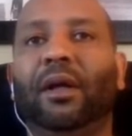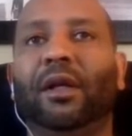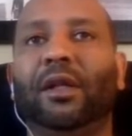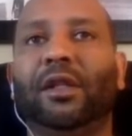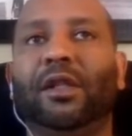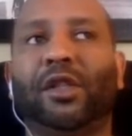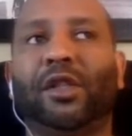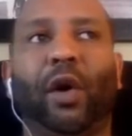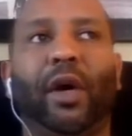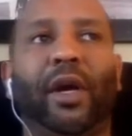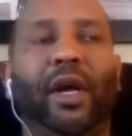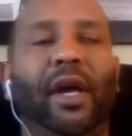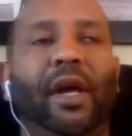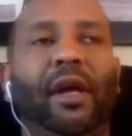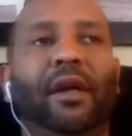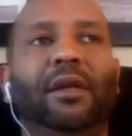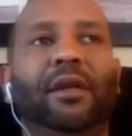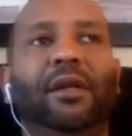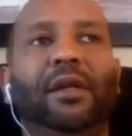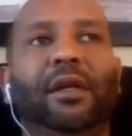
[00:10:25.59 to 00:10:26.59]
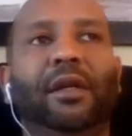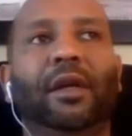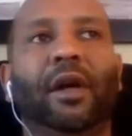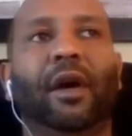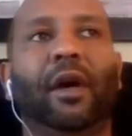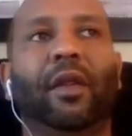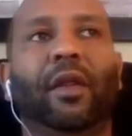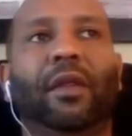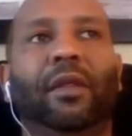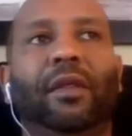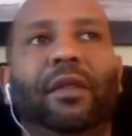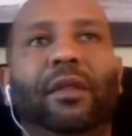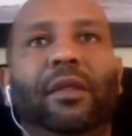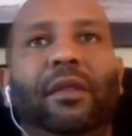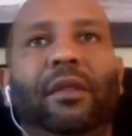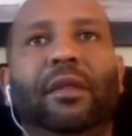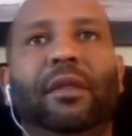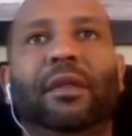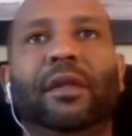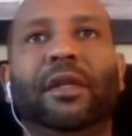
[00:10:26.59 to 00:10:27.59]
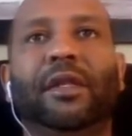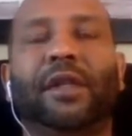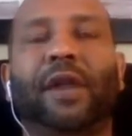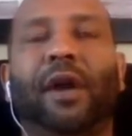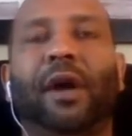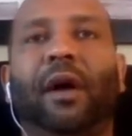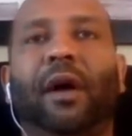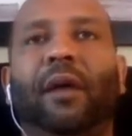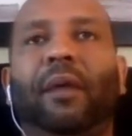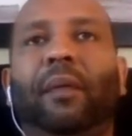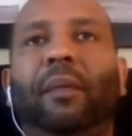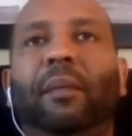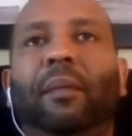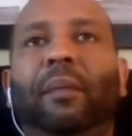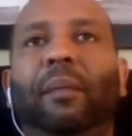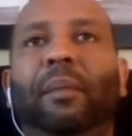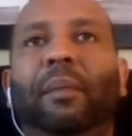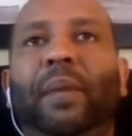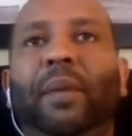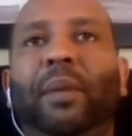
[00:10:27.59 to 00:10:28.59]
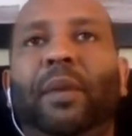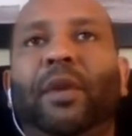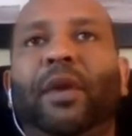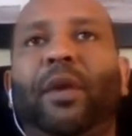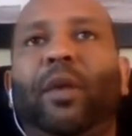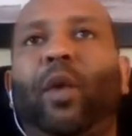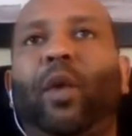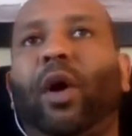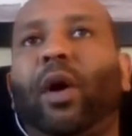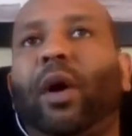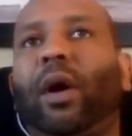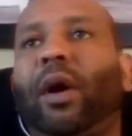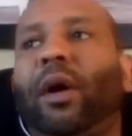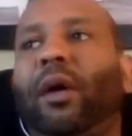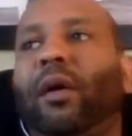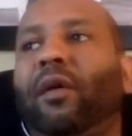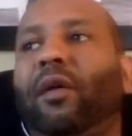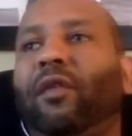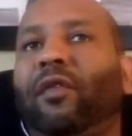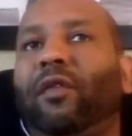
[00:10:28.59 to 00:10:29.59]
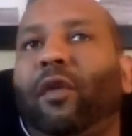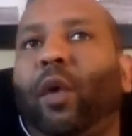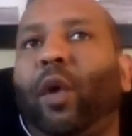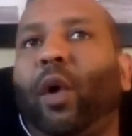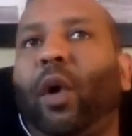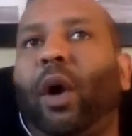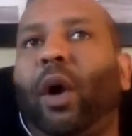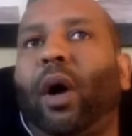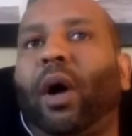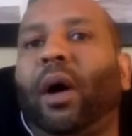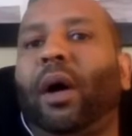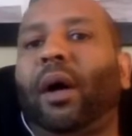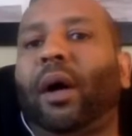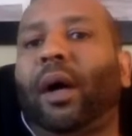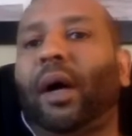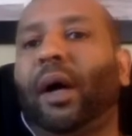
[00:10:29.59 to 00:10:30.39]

So again, you know, these are people that work for